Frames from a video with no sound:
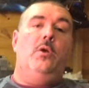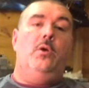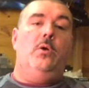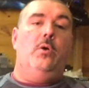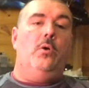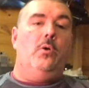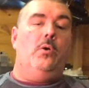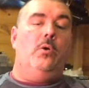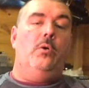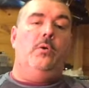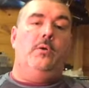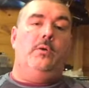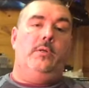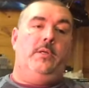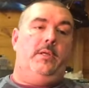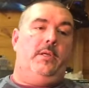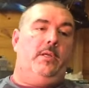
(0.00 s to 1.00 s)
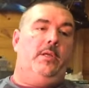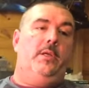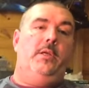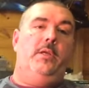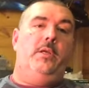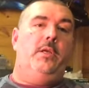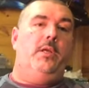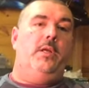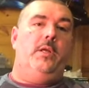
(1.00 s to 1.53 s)
or
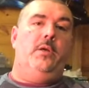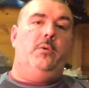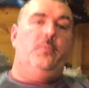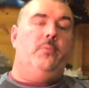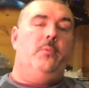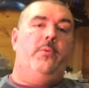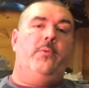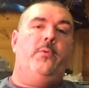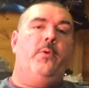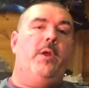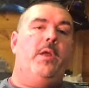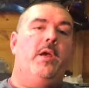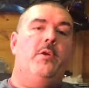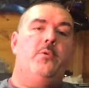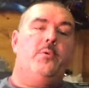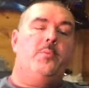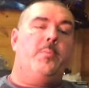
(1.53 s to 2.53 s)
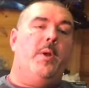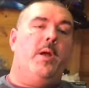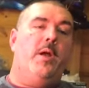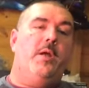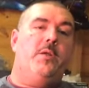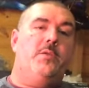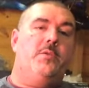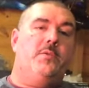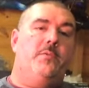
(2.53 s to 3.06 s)

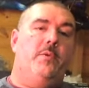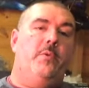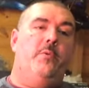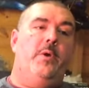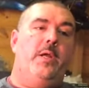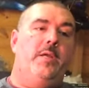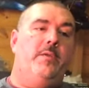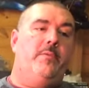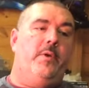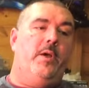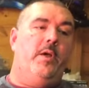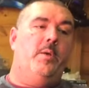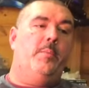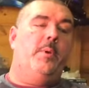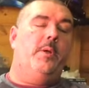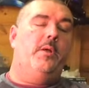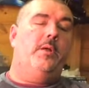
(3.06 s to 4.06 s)
£300 for a Reverb.